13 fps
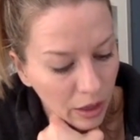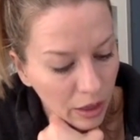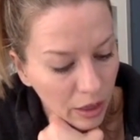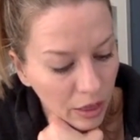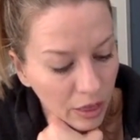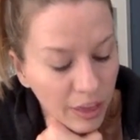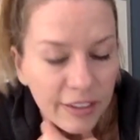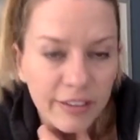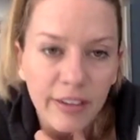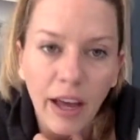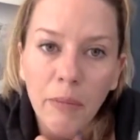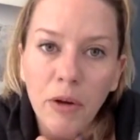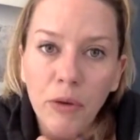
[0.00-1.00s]
this,
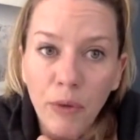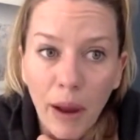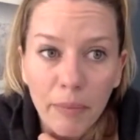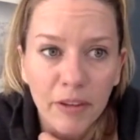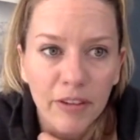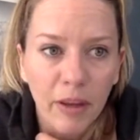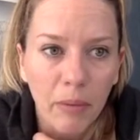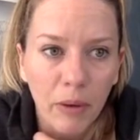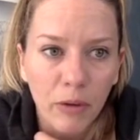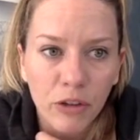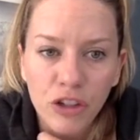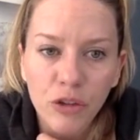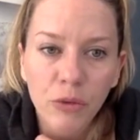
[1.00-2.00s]
I'm going to wrap this up. I
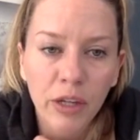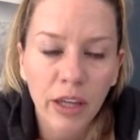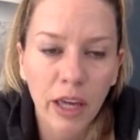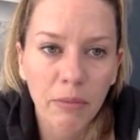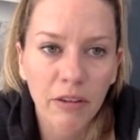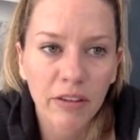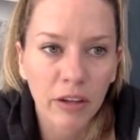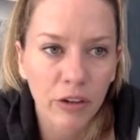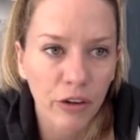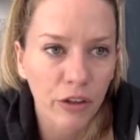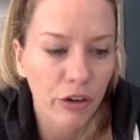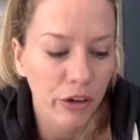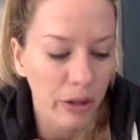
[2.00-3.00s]
do want to keep these under
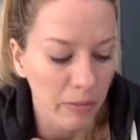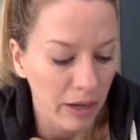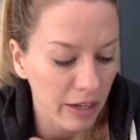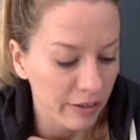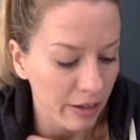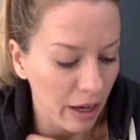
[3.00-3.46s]
30 minutes.